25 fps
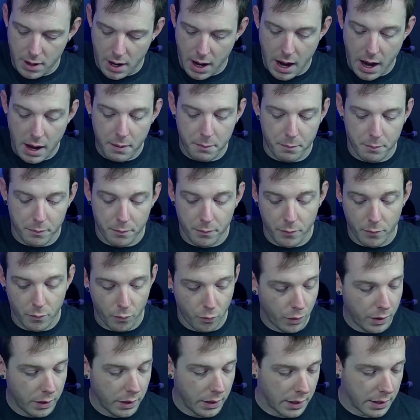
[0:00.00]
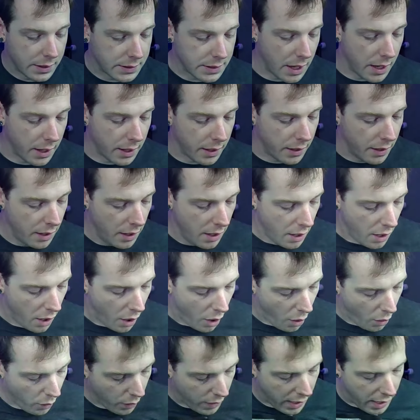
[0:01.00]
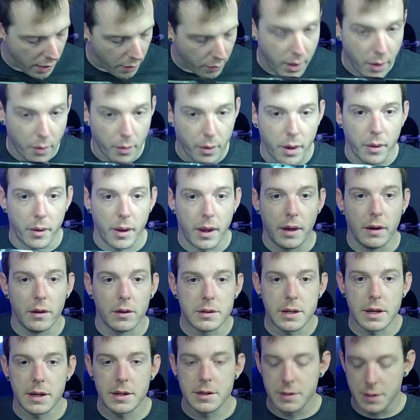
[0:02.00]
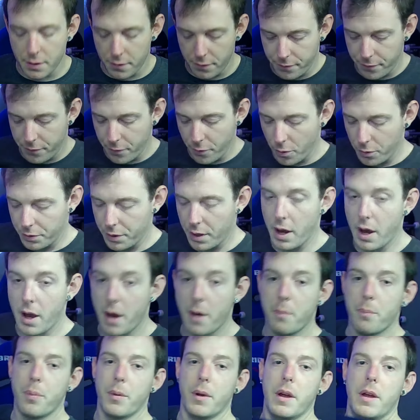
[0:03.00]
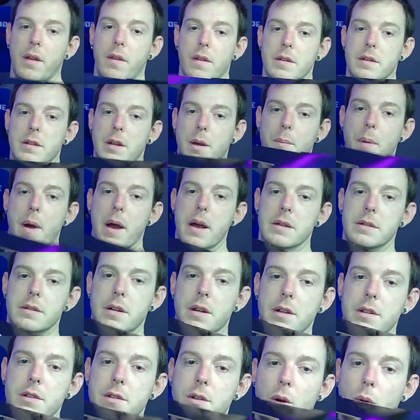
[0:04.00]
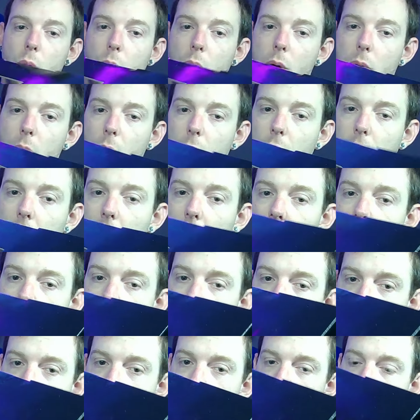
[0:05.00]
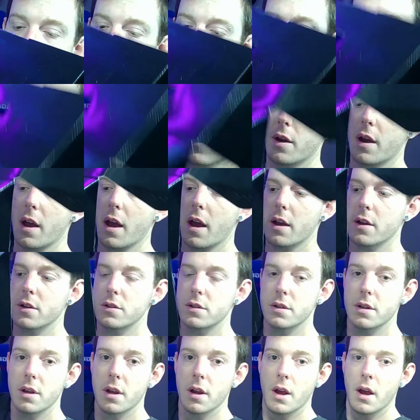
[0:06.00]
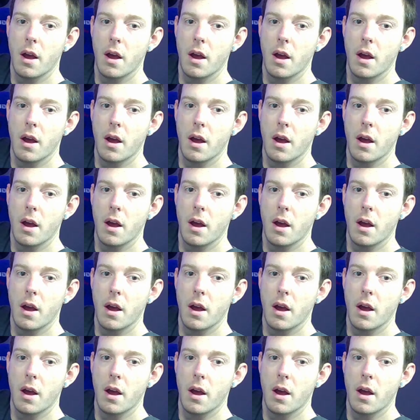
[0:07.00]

I'm really excited. Okay. It looks like it's going to fold up in this capacity, so we are going to look at this together, you guys.